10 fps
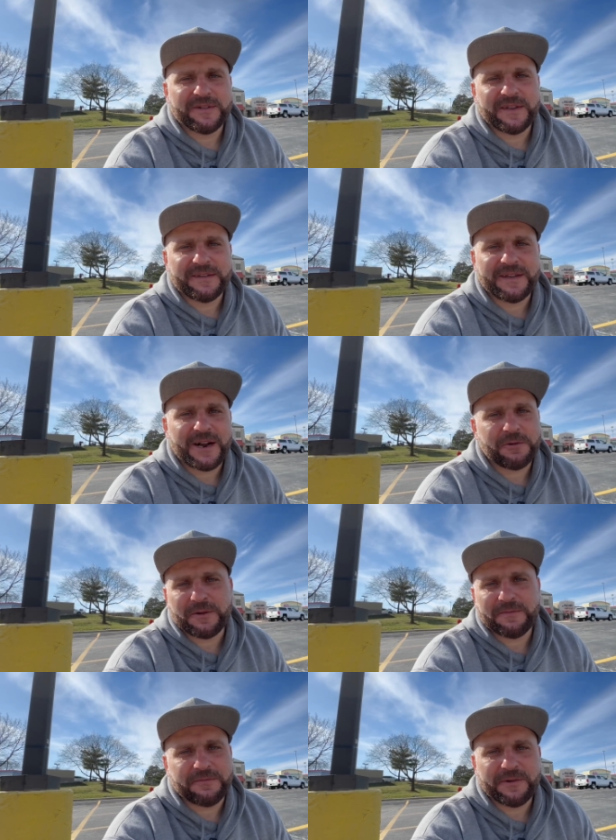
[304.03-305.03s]
test it out.
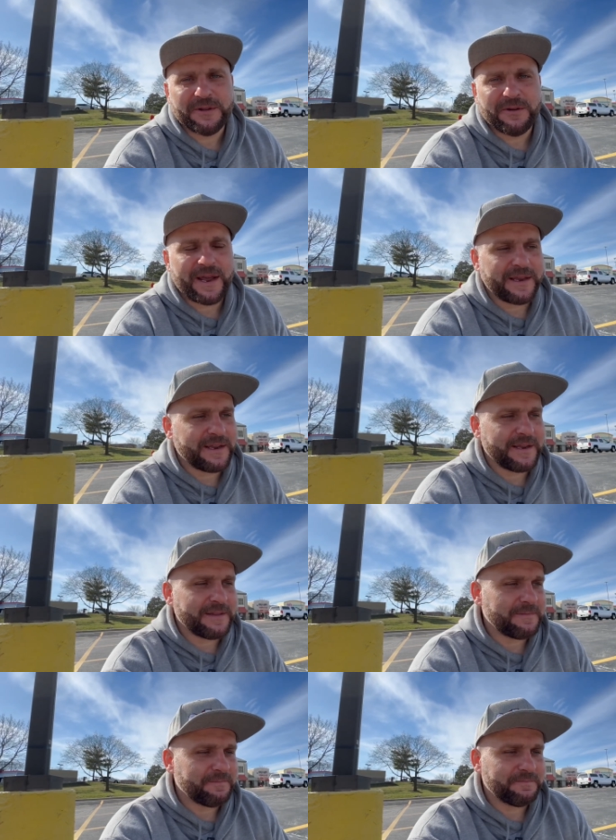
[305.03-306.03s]
If we don't like it,
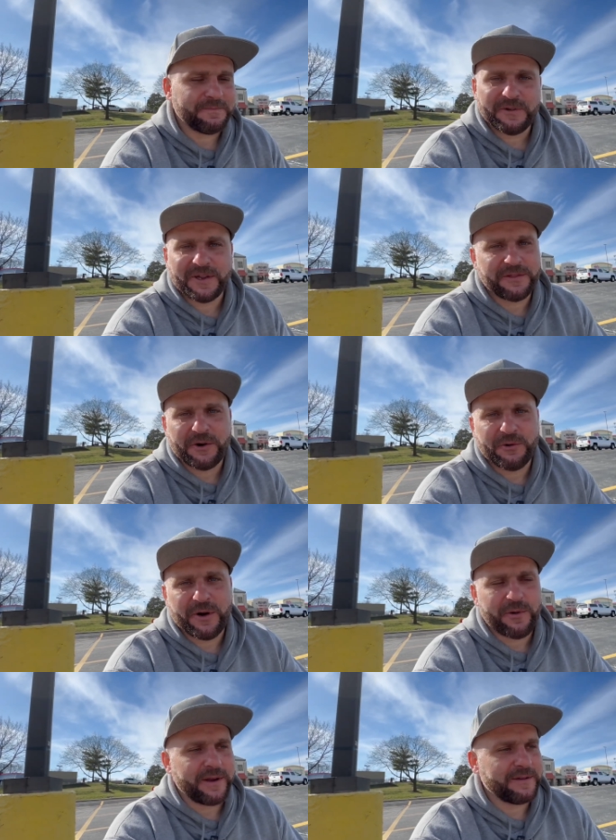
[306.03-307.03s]
we can throw it
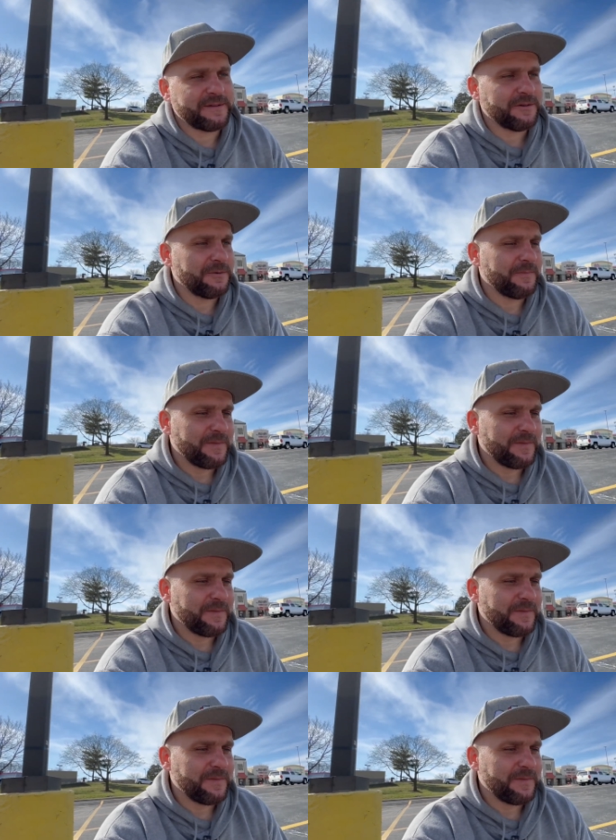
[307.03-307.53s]
away. So